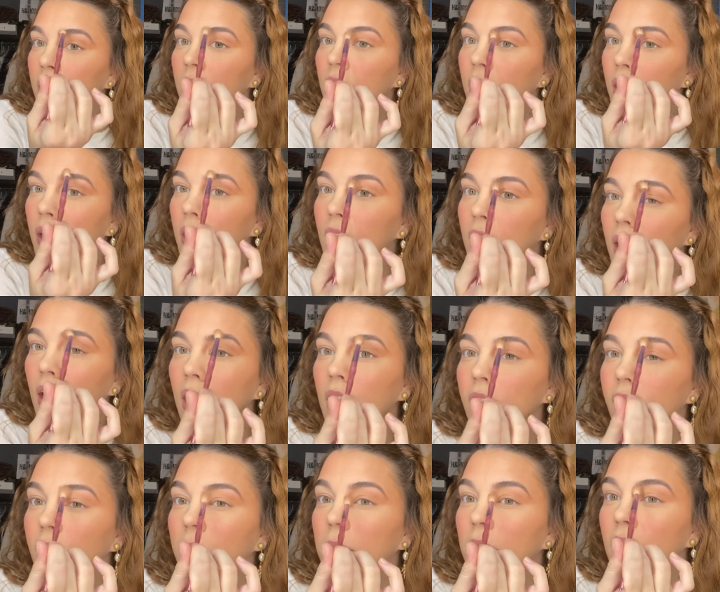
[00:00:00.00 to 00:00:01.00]
And I kind of
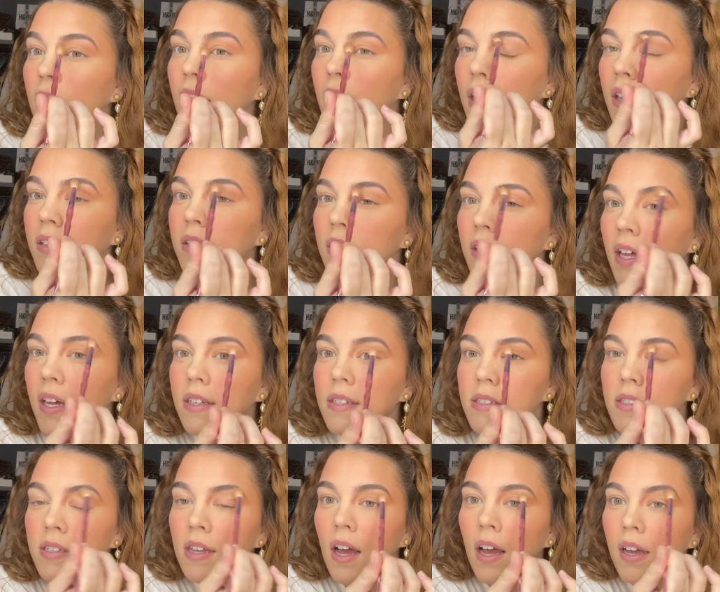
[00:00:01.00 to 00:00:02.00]
am getting into that
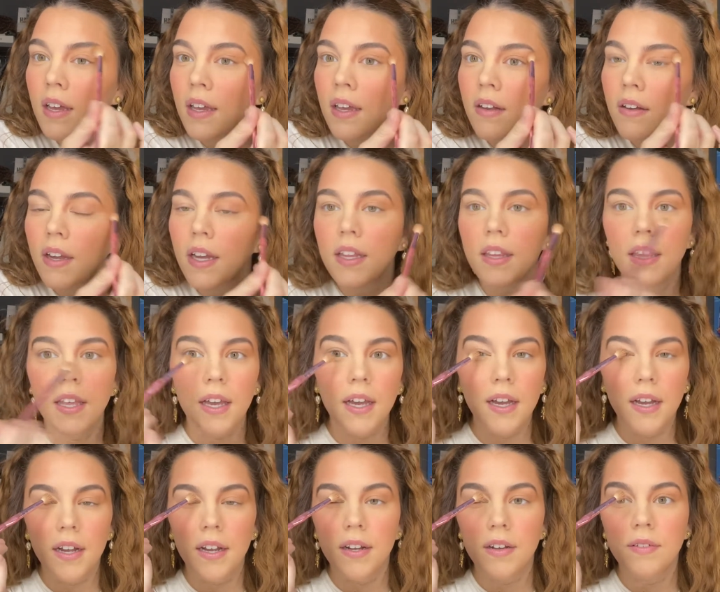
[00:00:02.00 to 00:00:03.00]
socket right
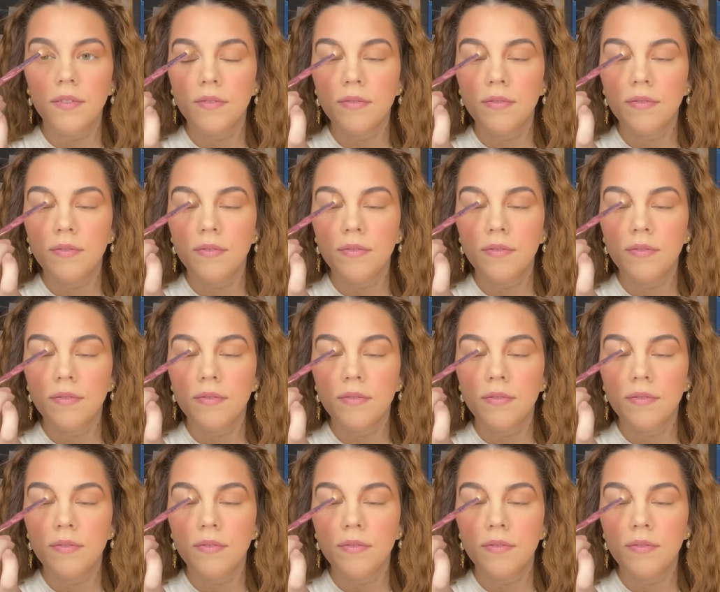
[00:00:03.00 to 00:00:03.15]
there.